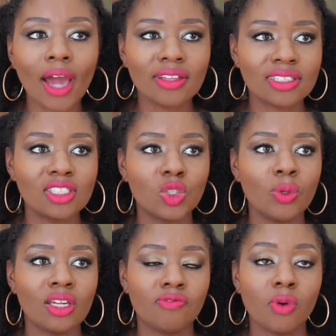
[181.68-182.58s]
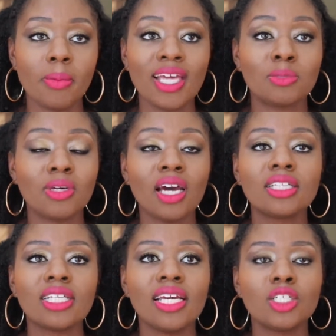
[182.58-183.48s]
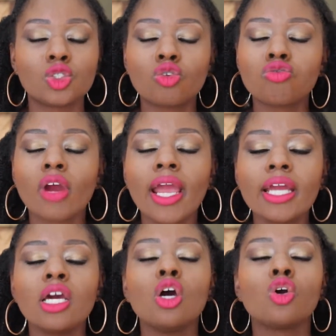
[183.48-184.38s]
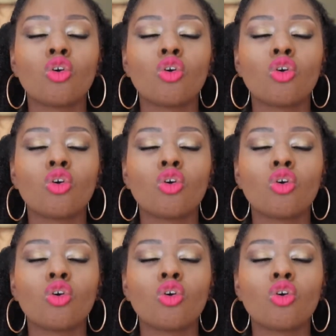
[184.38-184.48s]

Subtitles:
why this is doing it for me is because it is great